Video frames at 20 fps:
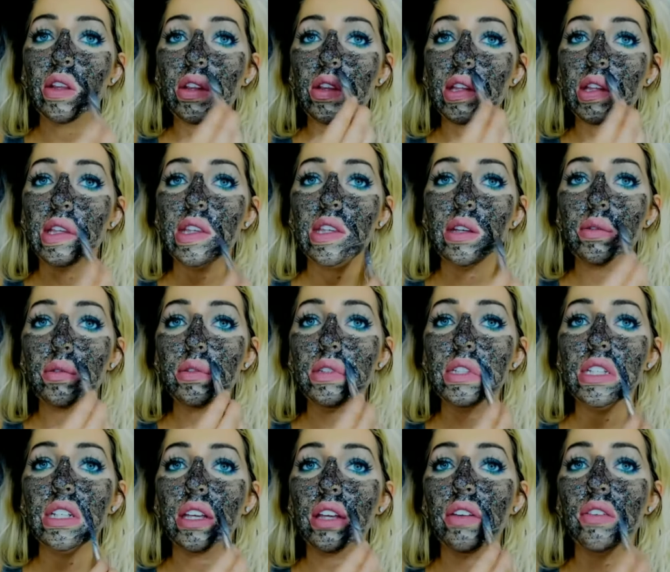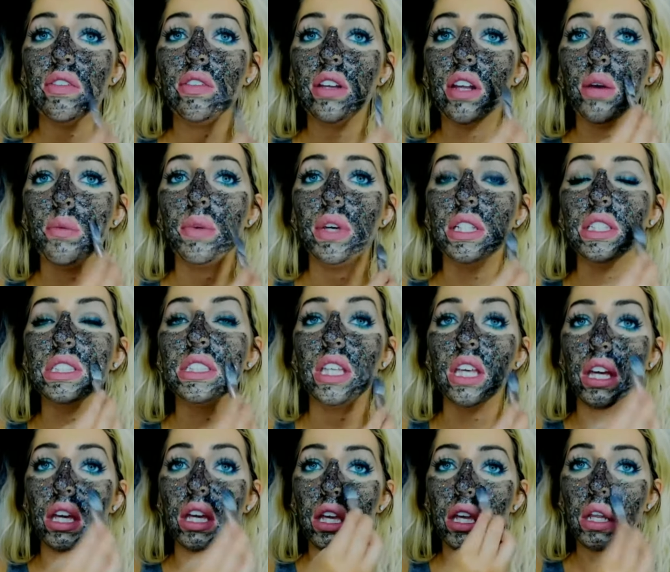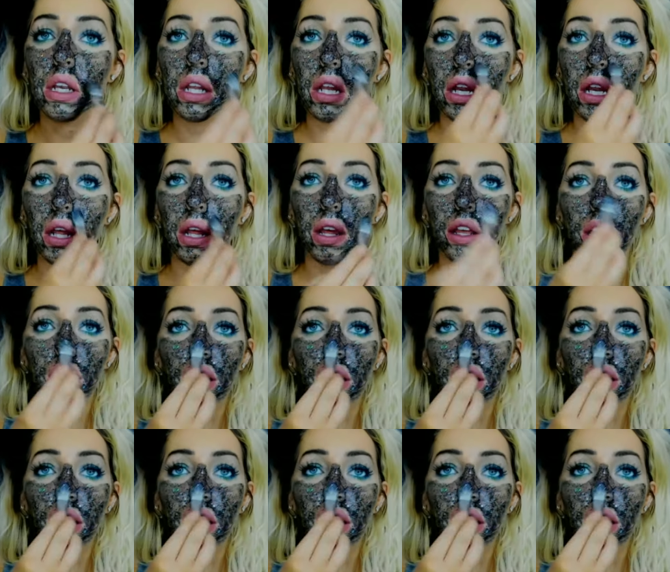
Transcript: seems to even out my skin, and it